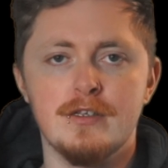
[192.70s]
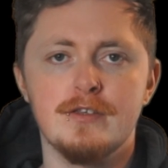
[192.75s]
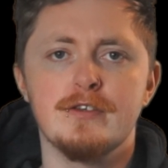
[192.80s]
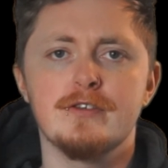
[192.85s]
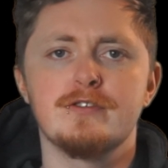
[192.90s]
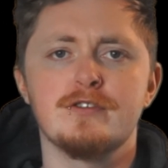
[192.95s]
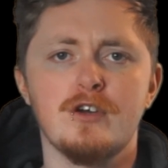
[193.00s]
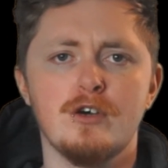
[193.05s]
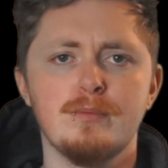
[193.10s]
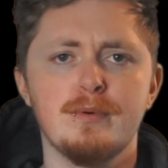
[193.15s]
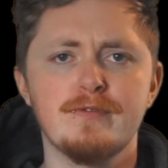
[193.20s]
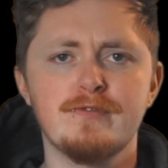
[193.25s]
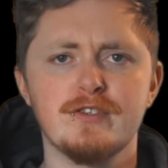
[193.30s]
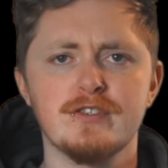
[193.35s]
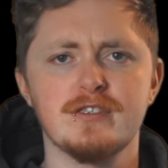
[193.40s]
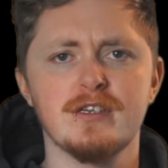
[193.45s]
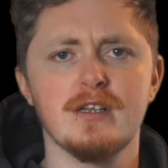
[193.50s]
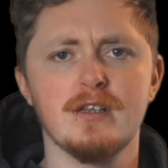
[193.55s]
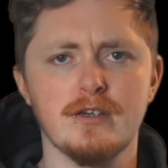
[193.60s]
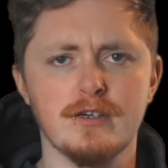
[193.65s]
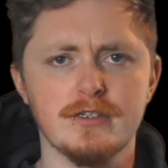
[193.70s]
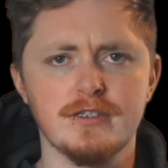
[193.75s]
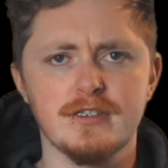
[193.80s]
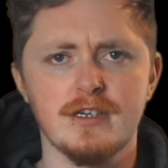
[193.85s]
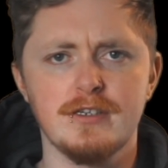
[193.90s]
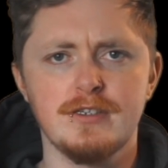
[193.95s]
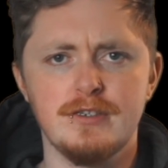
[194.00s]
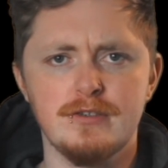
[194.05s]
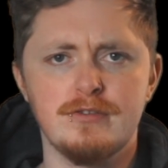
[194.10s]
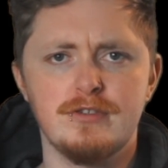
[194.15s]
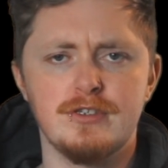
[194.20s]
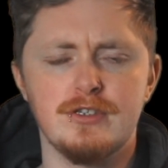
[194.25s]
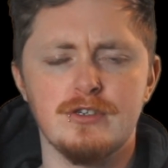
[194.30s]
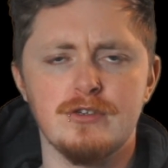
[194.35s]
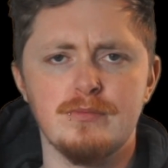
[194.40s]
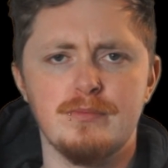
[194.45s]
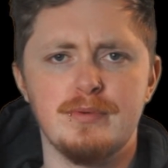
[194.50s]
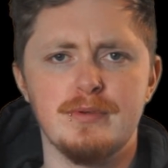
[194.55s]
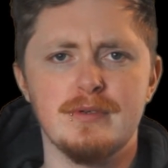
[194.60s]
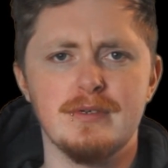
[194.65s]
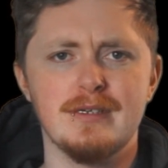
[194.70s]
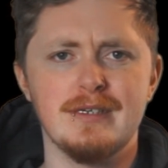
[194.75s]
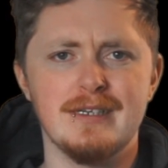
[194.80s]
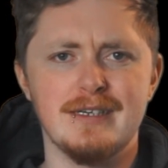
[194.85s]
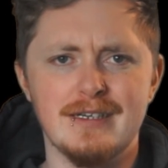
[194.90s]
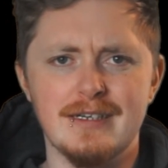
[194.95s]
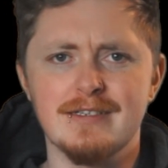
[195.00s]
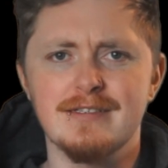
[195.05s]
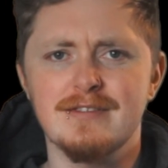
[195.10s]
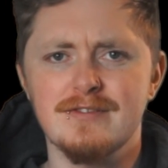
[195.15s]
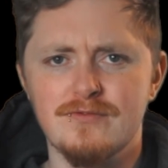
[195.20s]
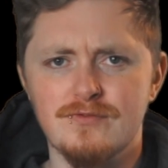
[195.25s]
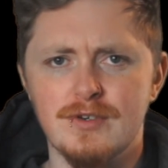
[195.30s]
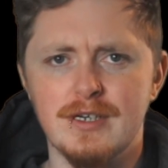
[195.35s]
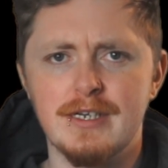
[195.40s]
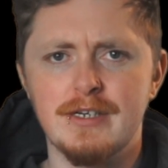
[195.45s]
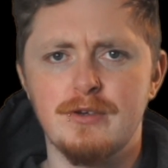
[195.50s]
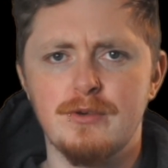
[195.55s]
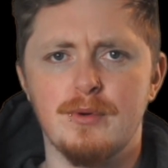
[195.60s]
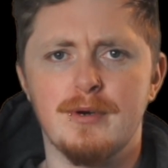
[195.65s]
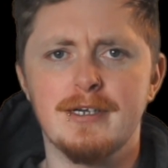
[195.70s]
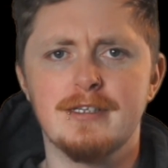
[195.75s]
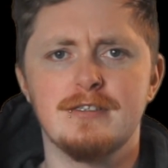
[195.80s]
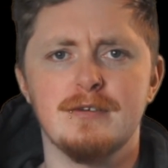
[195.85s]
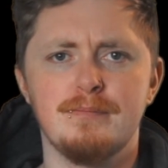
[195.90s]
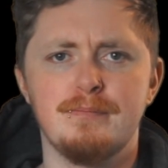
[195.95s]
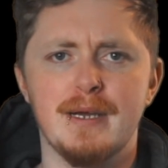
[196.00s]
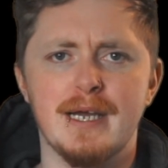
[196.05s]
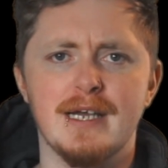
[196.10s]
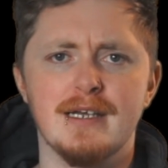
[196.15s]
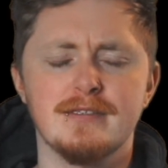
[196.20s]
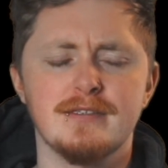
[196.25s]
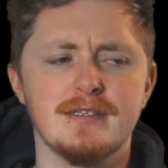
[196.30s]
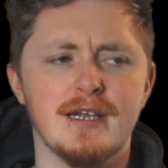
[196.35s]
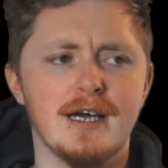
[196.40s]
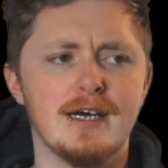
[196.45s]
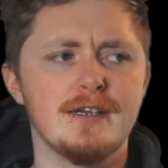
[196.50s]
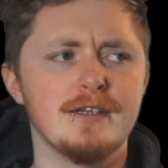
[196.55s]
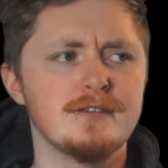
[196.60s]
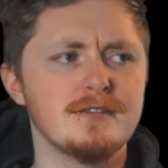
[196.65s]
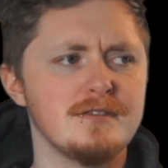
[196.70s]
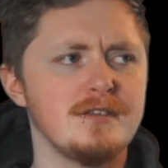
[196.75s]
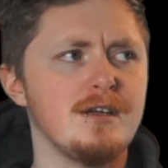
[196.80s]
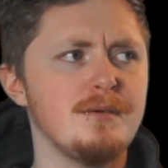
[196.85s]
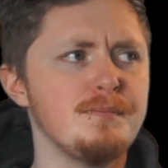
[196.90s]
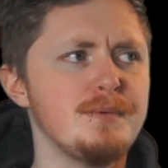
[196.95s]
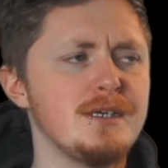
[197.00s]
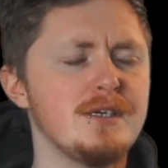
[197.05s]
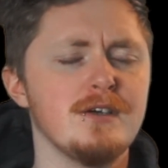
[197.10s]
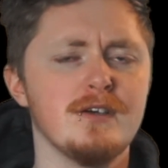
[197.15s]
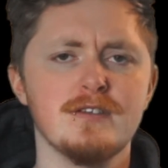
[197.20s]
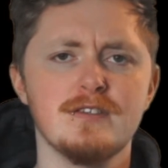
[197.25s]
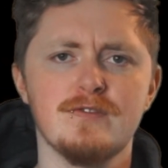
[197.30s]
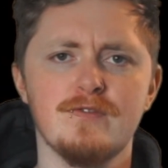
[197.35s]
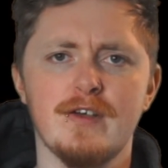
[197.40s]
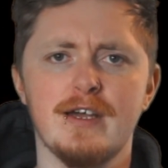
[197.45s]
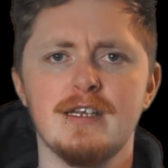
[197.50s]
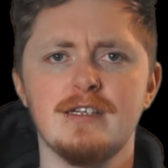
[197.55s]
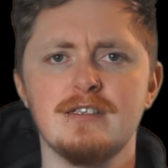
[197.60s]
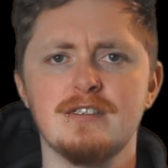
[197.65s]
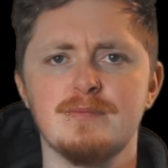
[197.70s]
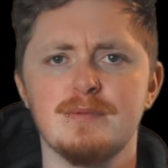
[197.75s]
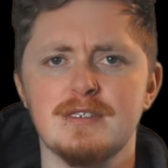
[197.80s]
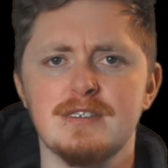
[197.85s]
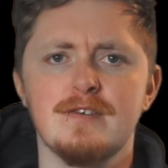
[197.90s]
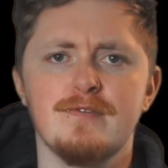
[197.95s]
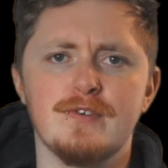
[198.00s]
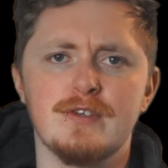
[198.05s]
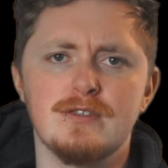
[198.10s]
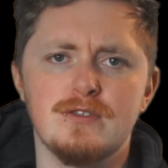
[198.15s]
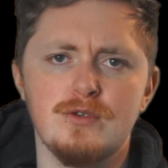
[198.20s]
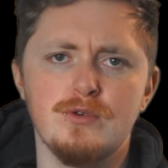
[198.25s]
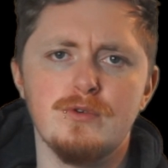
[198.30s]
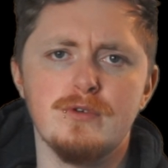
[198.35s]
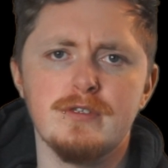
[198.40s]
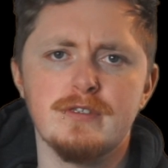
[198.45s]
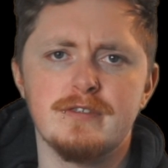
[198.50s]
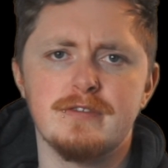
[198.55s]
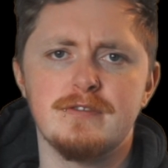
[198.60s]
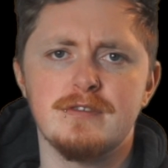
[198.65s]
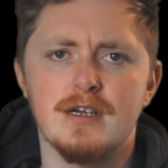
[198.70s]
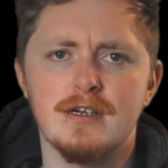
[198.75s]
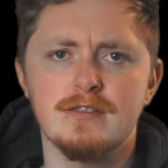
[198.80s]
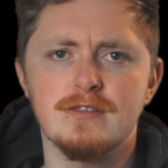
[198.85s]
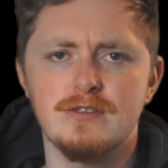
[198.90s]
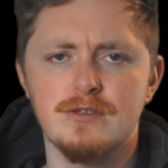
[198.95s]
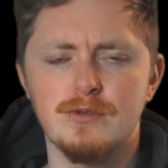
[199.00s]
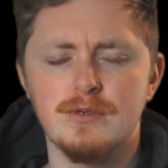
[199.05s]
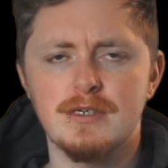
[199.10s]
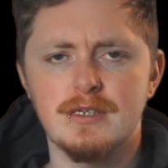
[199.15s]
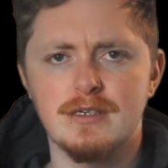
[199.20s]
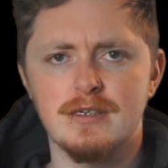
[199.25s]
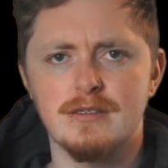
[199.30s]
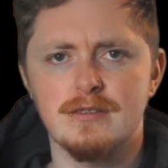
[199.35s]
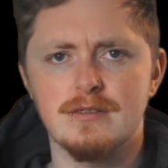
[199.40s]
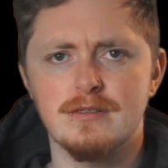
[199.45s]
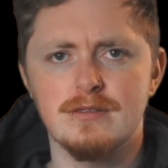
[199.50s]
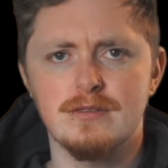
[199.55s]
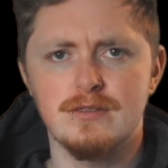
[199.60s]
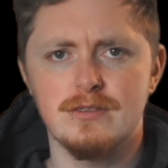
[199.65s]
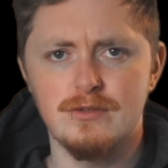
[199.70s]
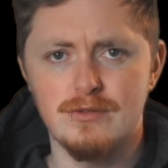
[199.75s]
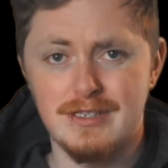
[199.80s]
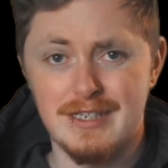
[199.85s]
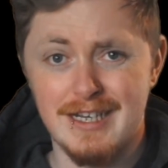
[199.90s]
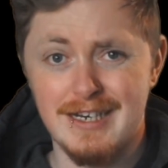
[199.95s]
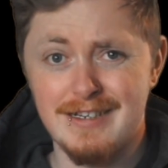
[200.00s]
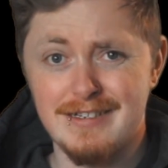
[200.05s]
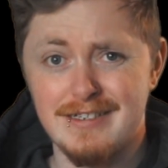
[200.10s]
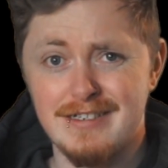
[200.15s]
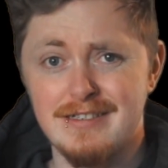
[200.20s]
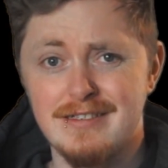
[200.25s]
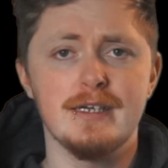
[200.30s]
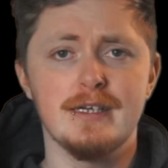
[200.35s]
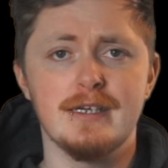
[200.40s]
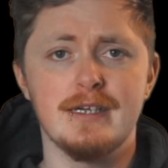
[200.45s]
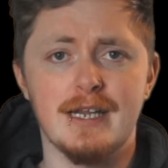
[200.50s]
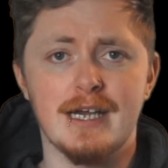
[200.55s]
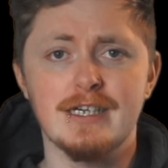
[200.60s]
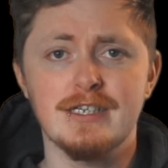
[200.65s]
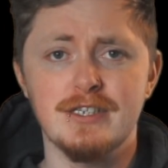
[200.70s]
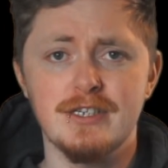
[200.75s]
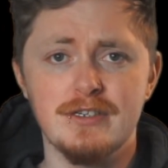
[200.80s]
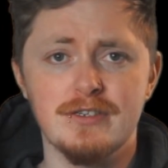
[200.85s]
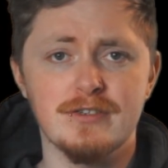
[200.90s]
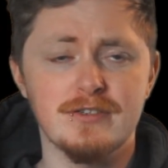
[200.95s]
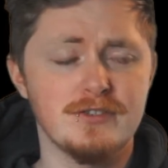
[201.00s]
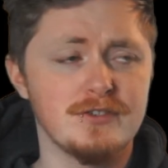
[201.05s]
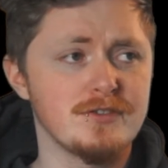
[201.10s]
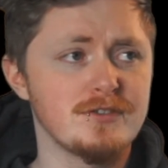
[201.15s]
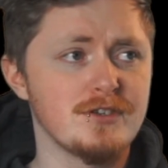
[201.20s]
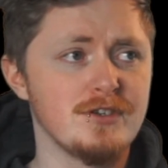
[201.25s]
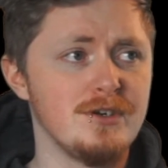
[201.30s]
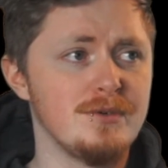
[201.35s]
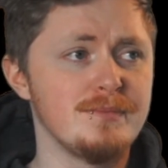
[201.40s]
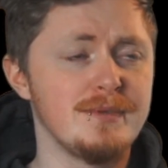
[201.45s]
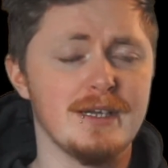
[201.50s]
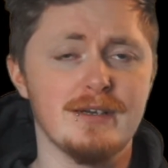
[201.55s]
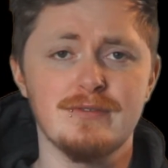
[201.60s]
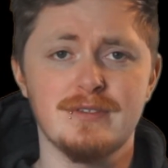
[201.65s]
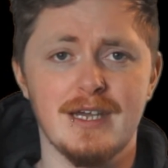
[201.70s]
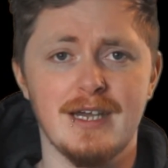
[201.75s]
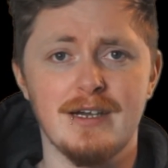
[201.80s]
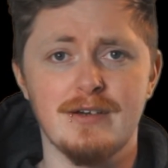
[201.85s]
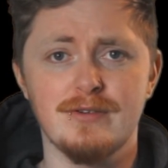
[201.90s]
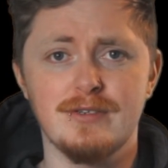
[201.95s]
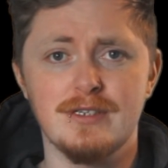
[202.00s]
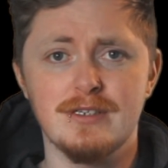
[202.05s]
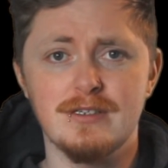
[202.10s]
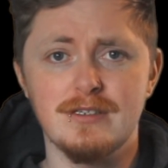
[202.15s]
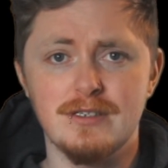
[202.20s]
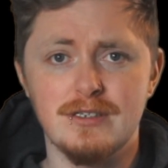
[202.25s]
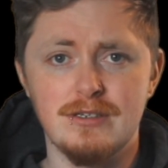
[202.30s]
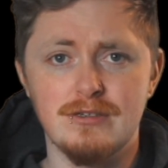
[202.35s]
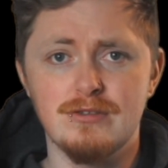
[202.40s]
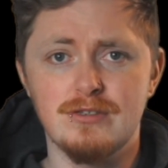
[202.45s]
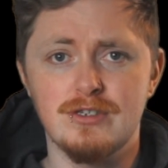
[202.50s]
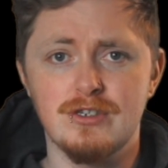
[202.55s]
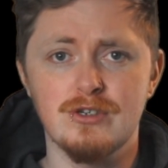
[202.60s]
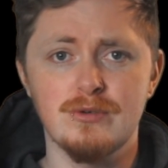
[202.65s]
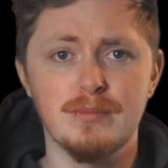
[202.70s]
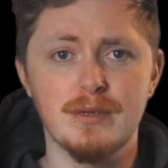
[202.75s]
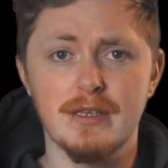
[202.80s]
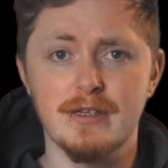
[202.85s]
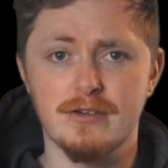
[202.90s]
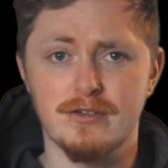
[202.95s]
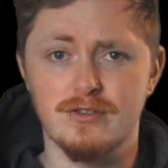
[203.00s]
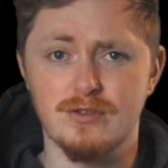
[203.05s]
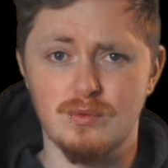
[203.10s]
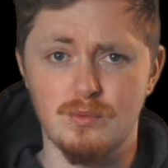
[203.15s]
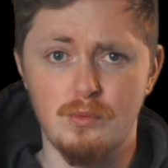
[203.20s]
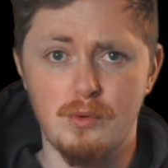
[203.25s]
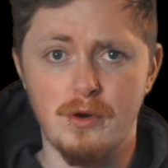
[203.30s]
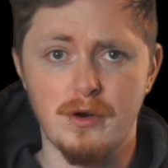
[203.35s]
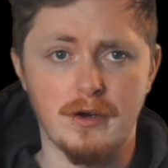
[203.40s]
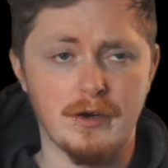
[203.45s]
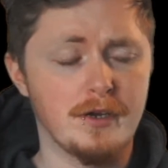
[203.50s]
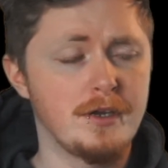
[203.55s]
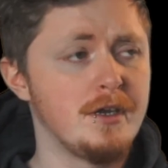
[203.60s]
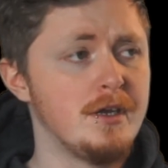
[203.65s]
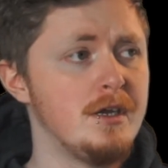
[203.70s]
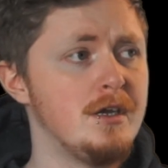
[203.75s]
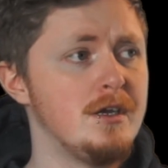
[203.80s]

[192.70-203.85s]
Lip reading: The scope of just alerts on YouTube isn't really quite the best, and it's not because of any specific tools not doing it due diligence. It actually does just come down to how the YouTube alerts work.